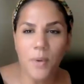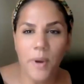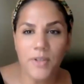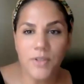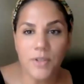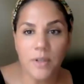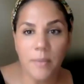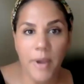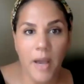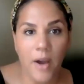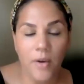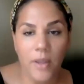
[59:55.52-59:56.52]
a question
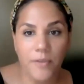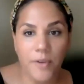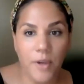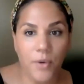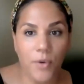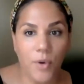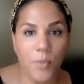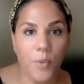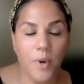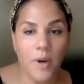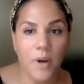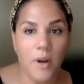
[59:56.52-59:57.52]
about if a group
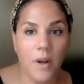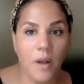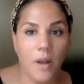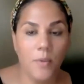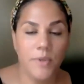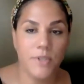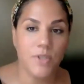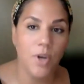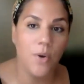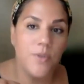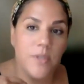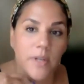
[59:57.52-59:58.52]
was
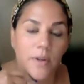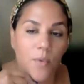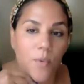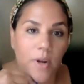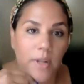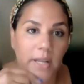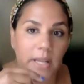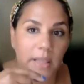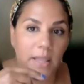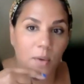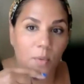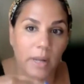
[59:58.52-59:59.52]
chosen and awarded
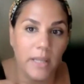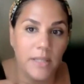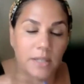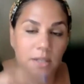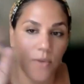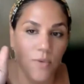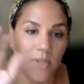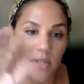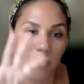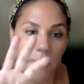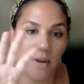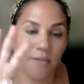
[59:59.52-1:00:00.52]
and they wanted to use
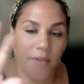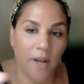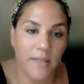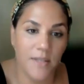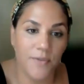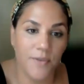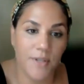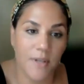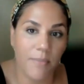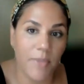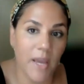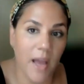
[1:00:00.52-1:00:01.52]
some of their funds for
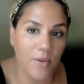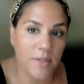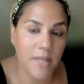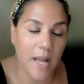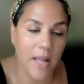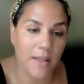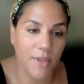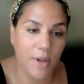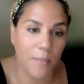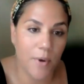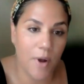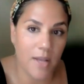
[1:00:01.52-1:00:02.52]
something outside of
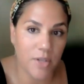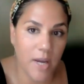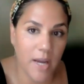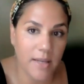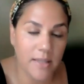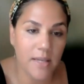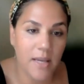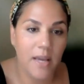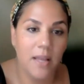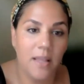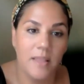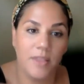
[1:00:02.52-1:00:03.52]
their project
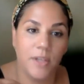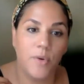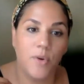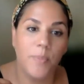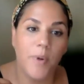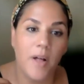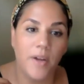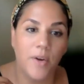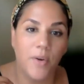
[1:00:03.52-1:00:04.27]
that the group all